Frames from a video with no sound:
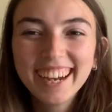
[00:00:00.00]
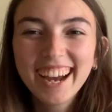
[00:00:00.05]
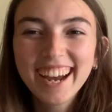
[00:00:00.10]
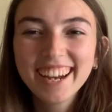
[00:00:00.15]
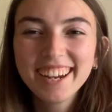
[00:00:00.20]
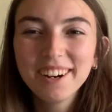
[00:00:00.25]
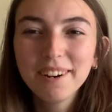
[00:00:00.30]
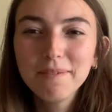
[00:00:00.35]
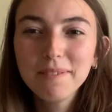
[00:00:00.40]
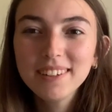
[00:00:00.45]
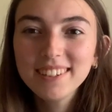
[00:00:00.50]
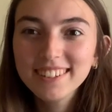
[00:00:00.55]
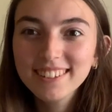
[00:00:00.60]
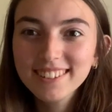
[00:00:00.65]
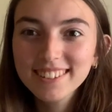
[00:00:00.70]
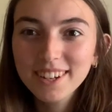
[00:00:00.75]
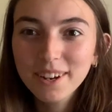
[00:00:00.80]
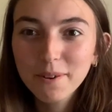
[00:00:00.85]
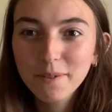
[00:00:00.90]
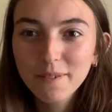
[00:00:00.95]
I hope it turns
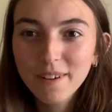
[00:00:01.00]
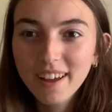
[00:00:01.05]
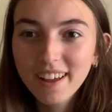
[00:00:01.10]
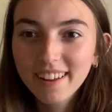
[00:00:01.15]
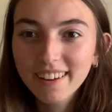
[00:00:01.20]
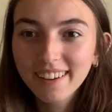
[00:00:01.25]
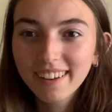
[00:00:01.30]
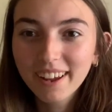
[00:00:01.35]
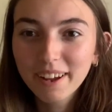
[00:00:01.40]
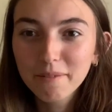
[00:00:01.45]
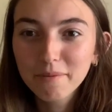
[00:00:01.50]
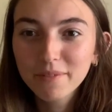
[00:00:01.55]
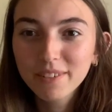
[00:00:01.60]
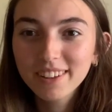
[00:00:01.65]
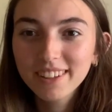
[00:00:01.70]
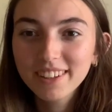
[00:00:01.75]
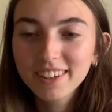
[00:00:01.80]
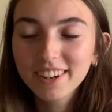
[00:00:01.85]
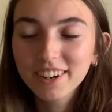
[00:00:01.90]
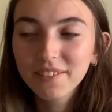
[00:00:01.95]
out well. I'm
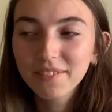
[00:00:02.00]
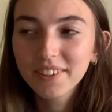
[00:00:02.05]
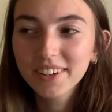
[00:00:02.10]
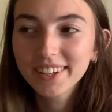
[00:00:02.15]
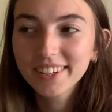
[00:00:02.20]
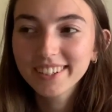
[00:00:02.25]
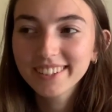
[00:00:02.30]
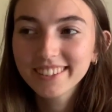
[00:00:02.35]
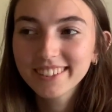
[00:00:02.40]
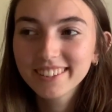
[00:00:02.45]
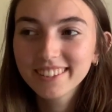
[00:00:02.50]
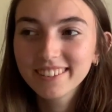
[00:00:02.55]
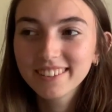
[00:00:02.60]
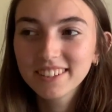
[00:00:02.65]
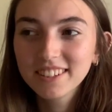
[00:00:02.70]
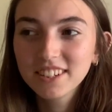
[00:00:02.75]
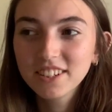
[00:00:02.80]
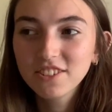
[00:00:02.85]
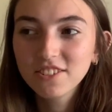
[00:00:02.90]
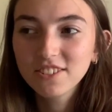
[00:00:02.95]
really nervous. The
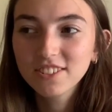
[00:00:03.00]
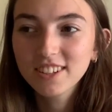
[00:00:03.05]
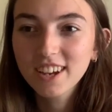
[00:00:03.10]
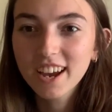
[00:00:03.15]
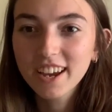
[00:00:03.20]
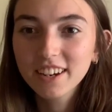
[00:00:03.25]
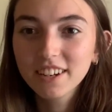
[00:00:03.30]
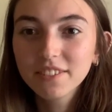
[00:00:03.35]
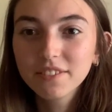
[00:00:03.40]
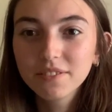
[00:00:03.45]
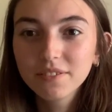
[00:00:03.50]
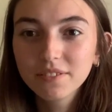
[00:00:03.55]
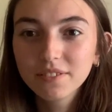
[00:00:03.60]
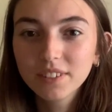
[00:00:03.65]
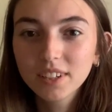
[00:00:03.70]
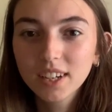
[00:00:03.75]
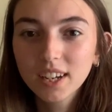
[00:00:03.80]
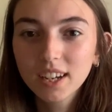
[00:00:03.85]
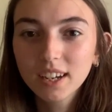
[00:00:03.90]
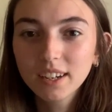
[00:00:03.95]
teacher's kind of
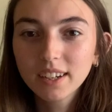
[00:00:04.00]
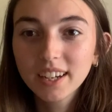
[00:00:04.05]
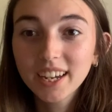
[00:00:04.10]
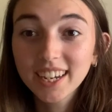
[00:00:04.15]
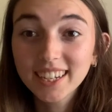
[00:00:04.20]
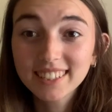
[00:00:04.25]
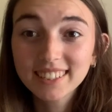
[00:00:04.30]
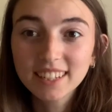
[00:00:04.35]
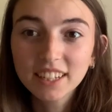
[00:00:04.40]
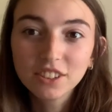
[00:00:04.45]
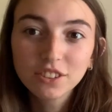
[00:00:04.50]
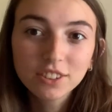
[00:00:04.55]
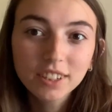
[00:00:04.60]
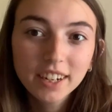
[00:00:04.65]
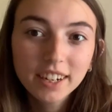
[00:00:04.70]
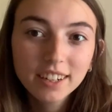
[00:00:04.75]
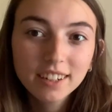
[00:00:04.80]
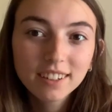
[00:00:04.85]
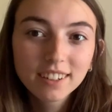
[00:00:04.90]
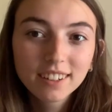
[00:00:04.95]
uh,
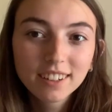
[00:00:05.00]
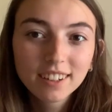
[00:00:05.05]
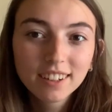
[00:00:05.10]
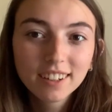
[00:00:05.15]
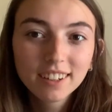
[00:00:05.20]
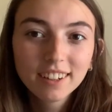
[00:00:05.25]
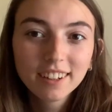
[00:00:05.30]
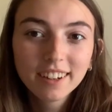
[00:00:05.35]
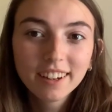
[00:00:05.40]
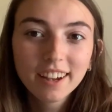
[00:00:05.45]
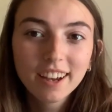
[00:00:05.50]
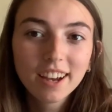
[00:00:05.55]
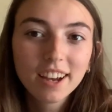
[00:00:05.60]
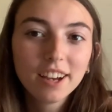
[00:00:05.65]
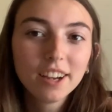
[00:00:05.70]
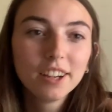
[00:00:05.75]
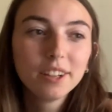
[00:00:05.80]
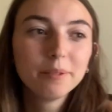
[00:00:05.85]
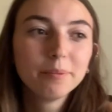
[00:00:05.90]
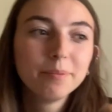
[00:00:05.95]
eccentric.
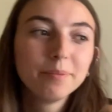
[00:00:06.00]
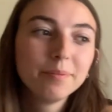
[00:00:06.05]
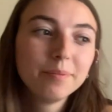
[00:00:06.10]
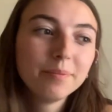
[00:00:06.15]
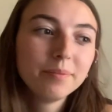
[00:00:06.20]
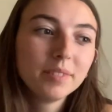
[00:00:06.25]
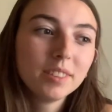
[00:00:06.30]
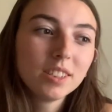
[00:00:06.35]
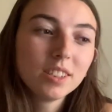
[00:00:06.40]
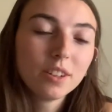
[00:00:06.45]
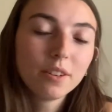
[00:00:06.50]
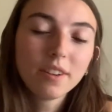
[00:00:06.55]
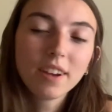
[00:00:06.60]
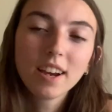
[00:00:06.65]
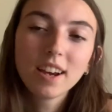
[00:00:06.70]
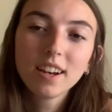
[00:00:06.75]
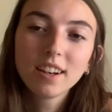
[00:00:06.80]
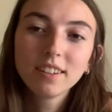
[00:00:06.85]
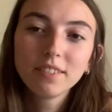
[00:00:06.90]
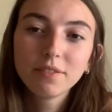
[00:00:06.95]
Um,
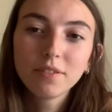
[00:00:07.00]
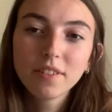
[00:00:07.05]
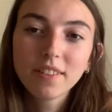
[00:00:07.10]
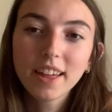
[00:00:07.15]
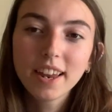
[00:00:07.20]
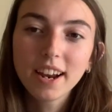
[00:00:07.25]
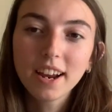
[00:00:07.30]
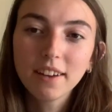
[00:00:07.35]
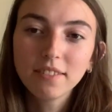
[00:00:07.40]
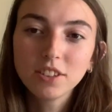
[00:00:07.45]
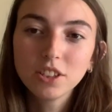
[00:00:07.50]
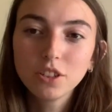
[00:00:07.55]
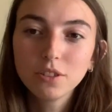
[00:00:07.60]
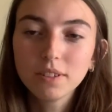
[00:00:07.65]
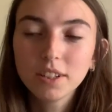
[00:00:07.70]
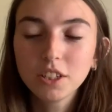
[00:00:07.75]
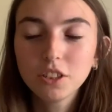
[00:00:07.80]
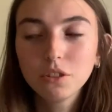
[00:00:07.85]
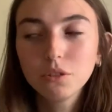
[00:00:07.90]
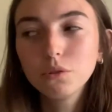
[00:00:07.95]
for that I have to do
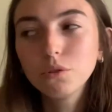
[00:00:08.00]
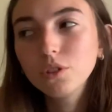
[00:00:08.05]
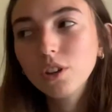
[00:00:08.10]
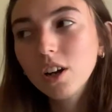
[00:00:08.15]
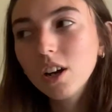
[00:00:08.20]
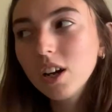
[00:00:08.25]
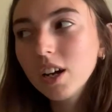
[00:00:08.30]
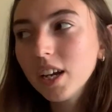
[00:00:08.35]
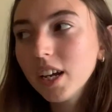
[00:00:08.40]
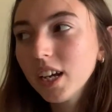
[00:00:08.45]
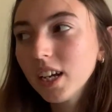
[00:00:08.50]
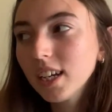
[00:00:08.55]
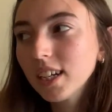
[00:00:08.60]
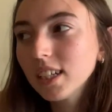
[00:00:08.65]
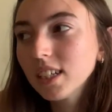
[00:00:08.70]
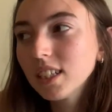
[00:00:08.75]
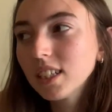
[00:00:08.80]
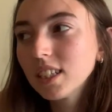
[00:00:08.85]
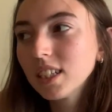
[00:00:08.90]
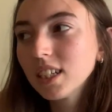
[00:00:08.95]
like two drawings